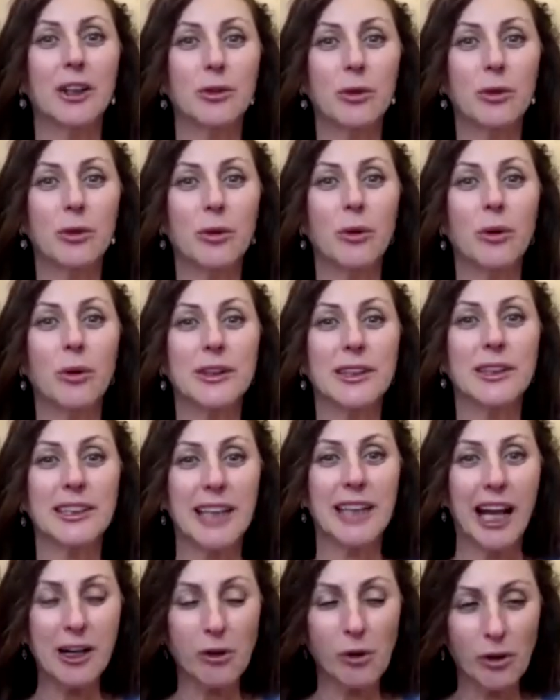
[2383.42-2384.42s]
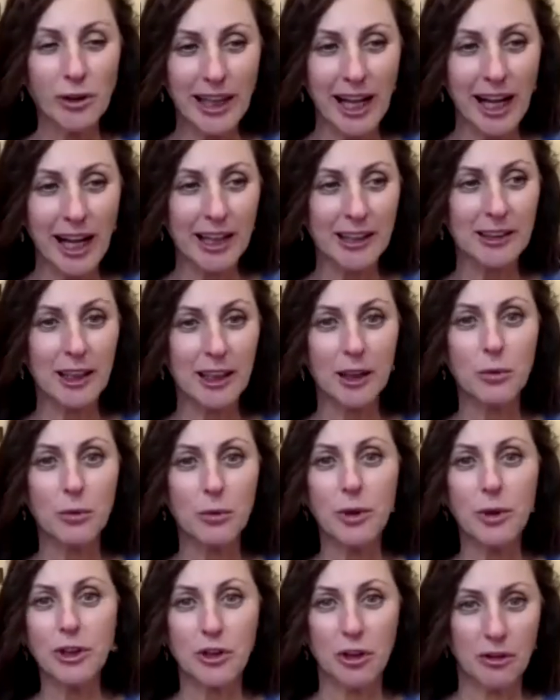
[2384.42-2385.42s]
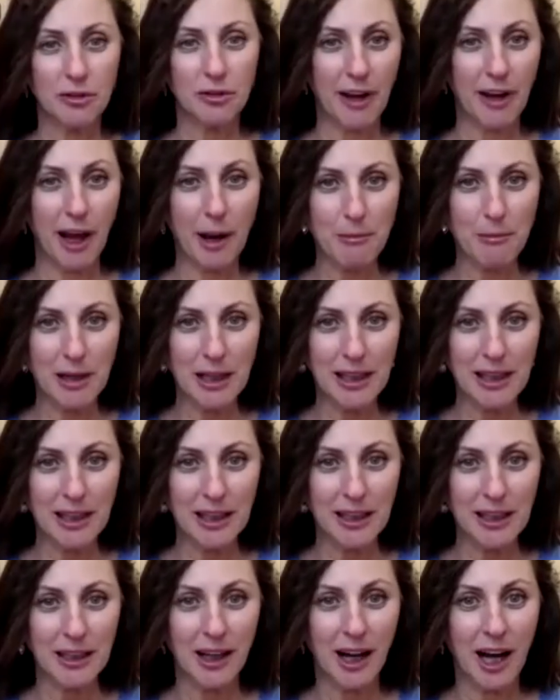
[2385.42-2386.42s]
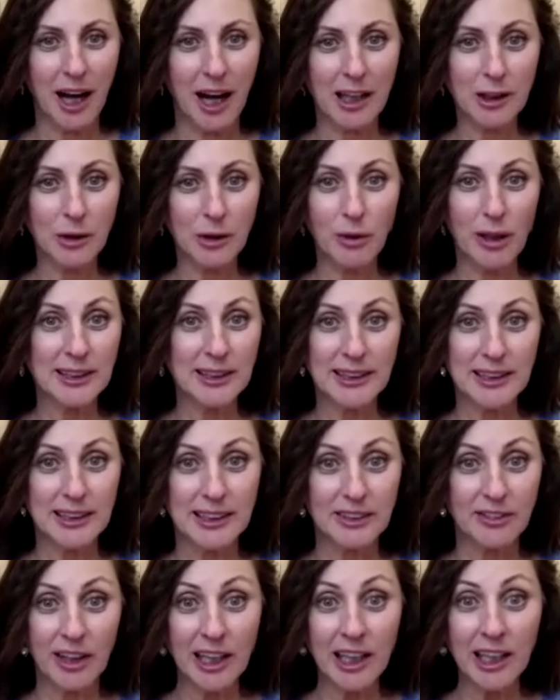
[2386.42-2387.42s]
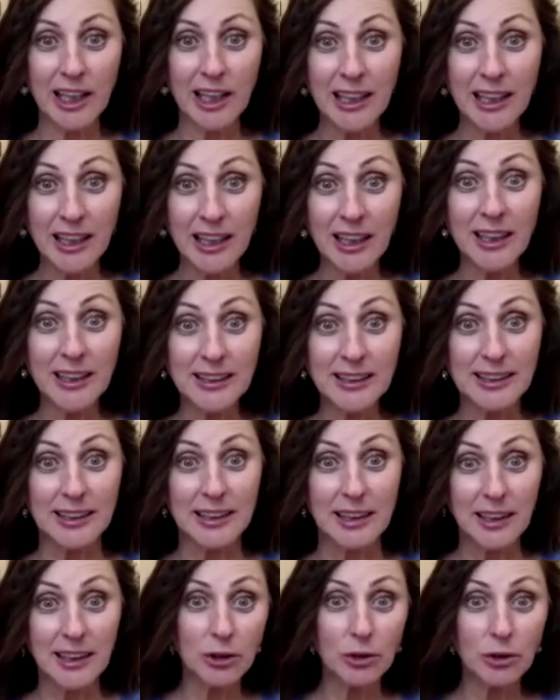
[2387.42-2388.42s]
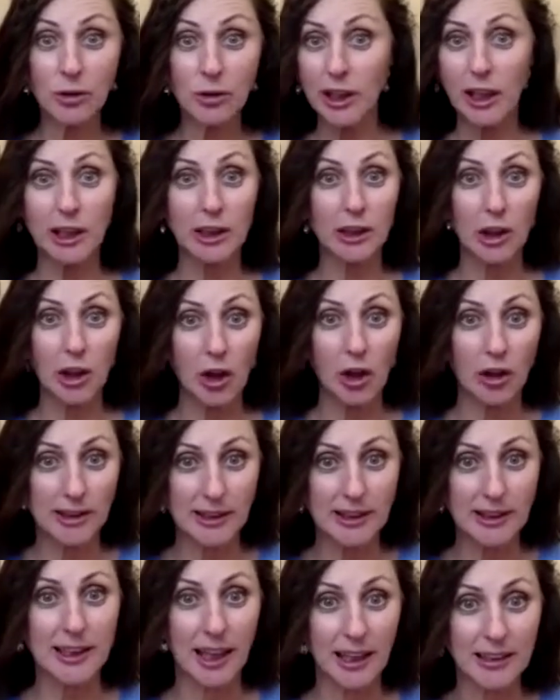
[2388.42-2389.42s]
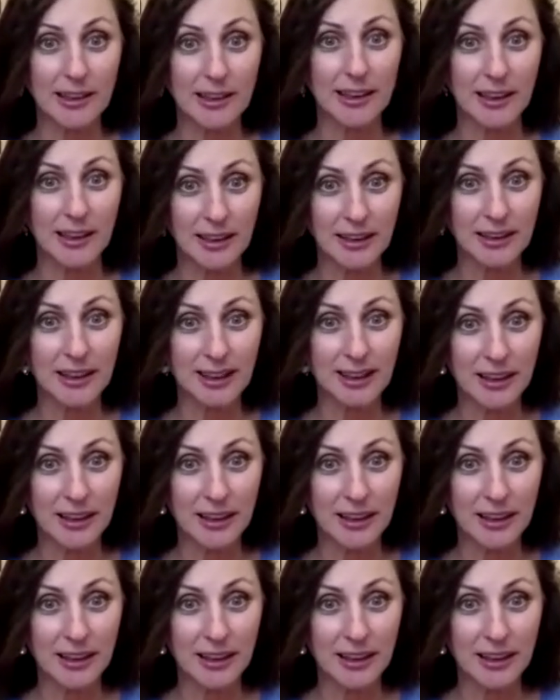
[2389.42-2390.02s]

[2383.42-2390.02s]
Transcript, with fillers: to stay connected with your family. Otherwise, it's very easy eh, to get lost, I think.